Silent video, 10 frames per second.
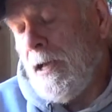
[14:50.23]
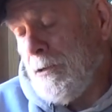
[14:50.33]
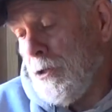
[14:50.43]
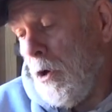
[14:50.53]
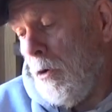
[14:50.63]

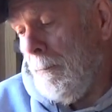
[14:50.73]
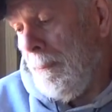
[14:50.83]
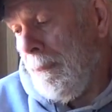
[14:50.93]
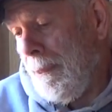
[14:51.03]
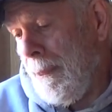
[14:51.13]
So
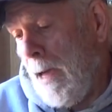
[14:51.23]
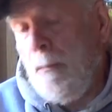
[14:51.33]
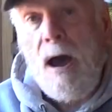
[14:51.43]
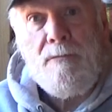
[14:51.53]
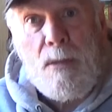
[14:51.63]
I'm
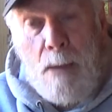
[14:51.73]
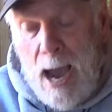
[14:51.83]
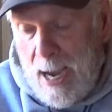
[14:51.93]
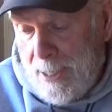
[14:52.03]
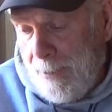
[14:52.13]
of the
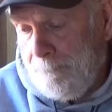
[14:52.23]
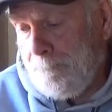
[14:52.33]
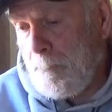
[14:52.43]
mind